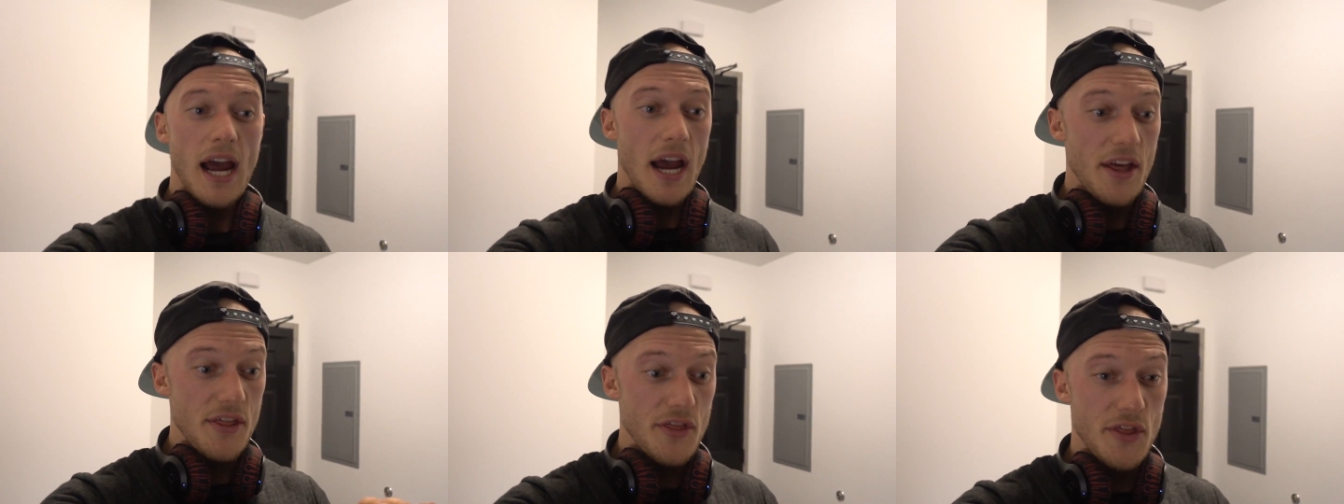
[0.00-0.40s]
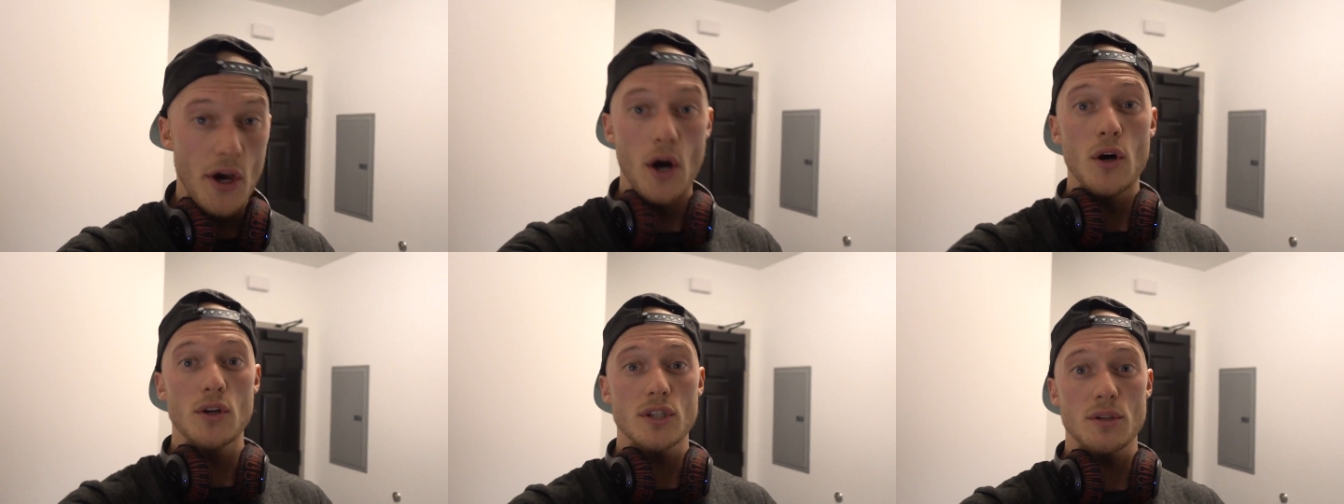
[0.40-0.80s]
And
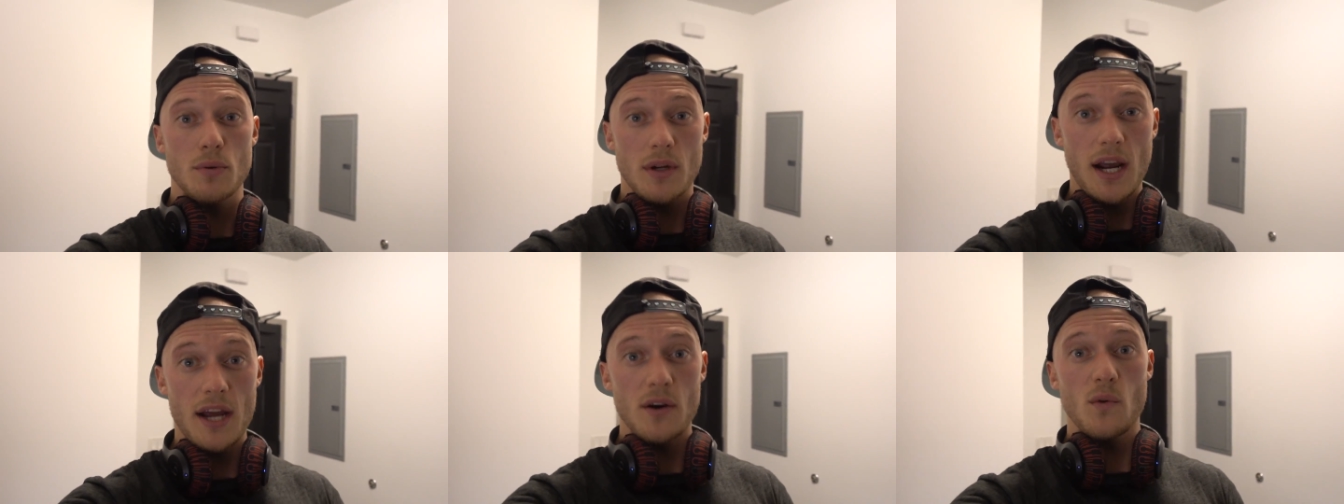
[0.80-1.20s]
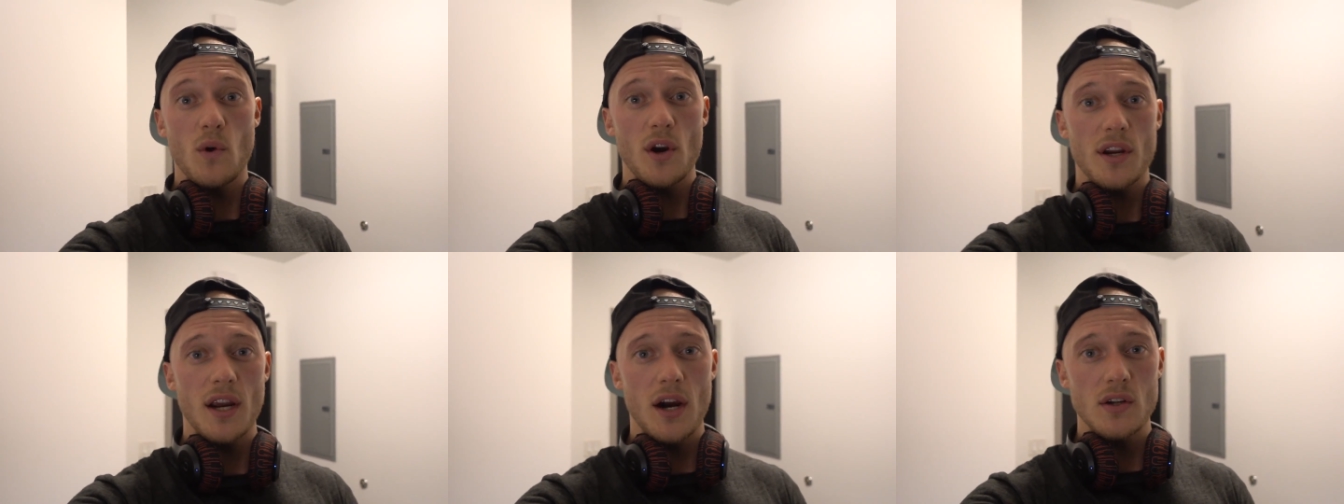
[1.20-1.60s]
those kind of
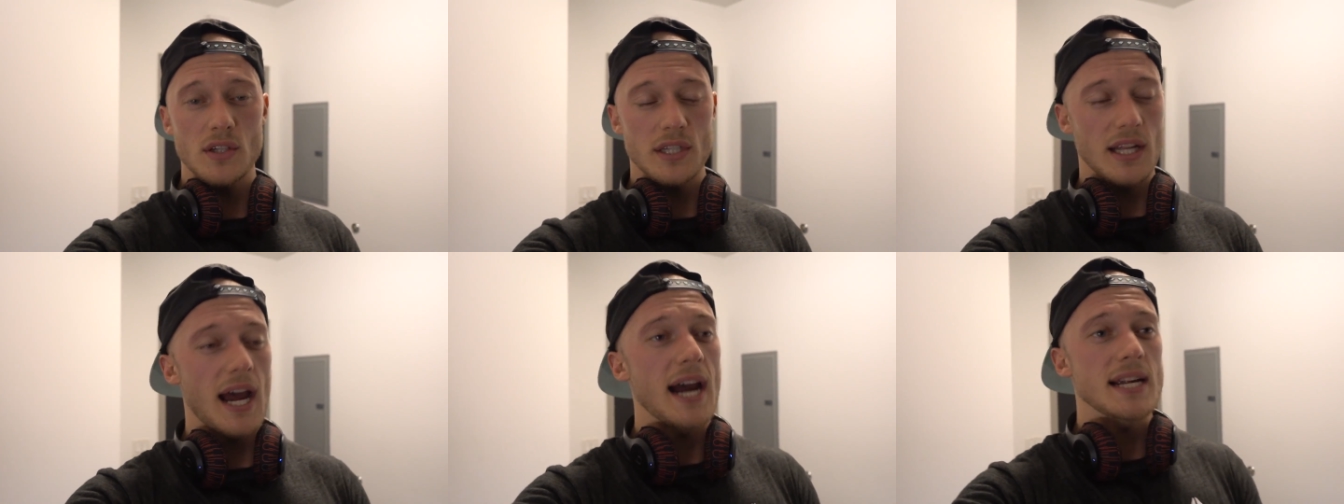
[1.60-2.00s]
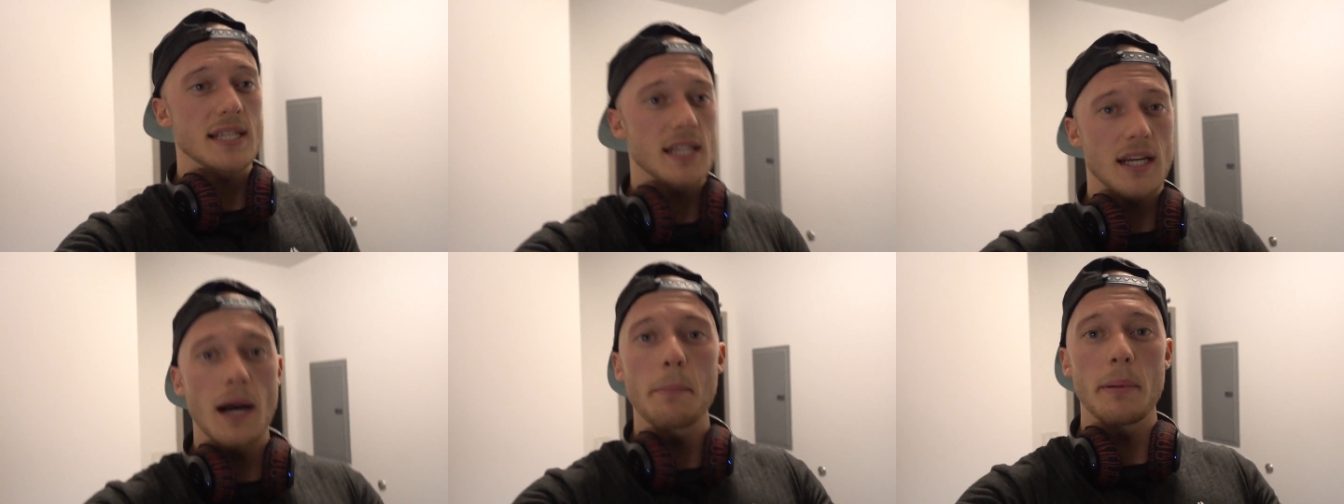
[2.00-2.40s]
workouts
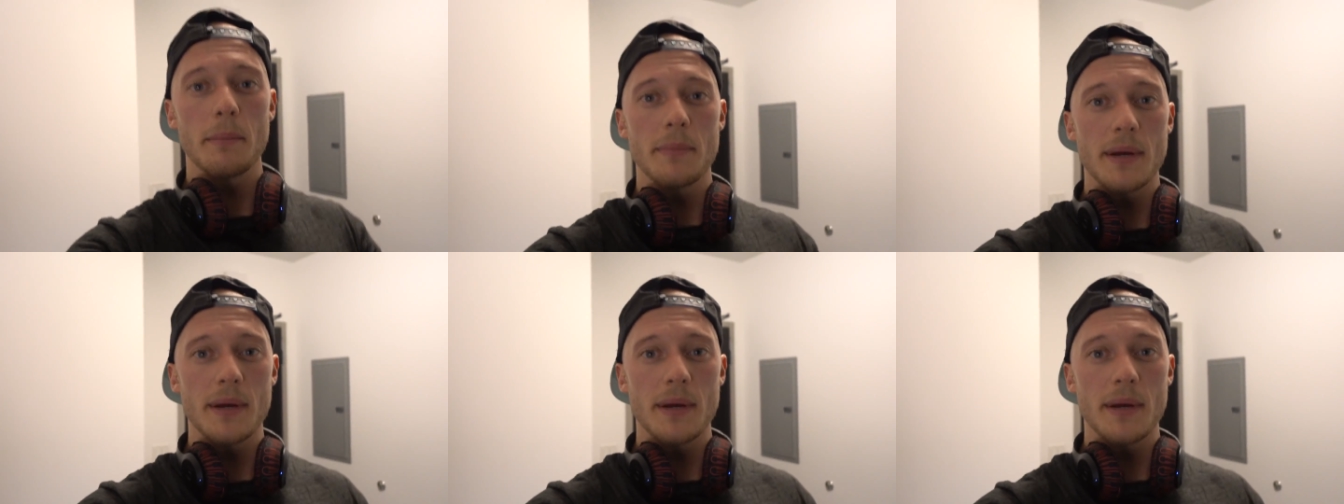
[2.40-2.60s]
last a couple